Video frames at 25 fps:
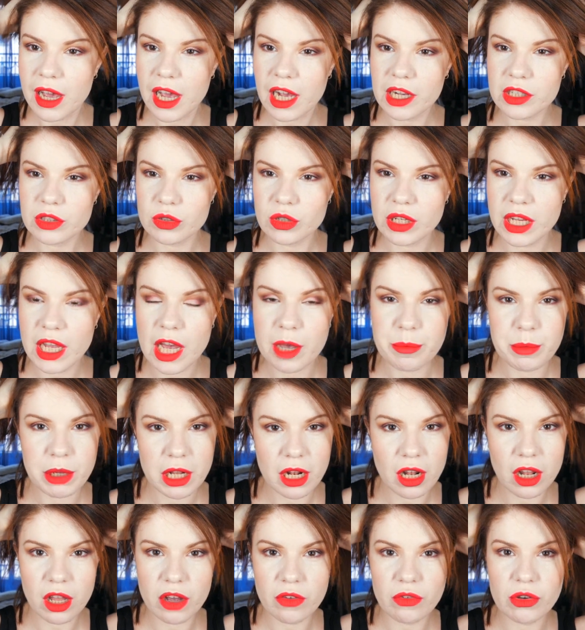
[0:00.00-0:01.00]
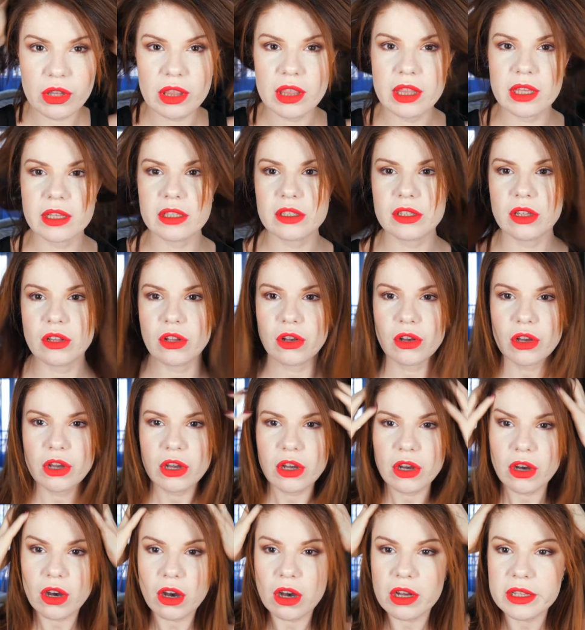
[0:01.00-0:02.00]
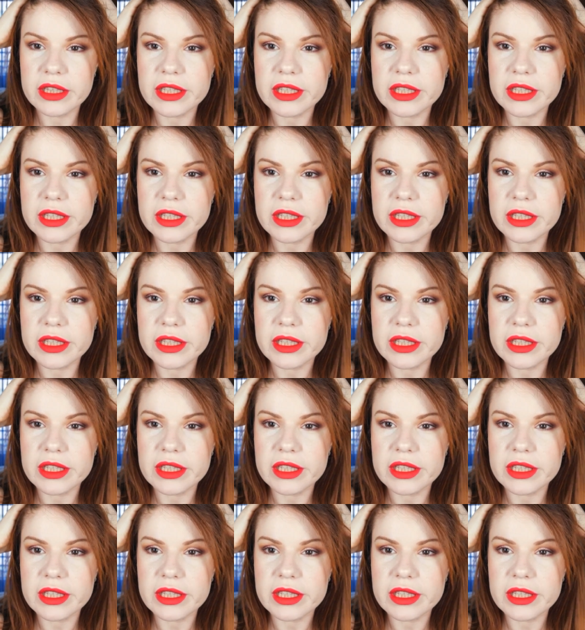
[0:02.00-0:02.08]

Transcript: Actually, I'm in love with this look.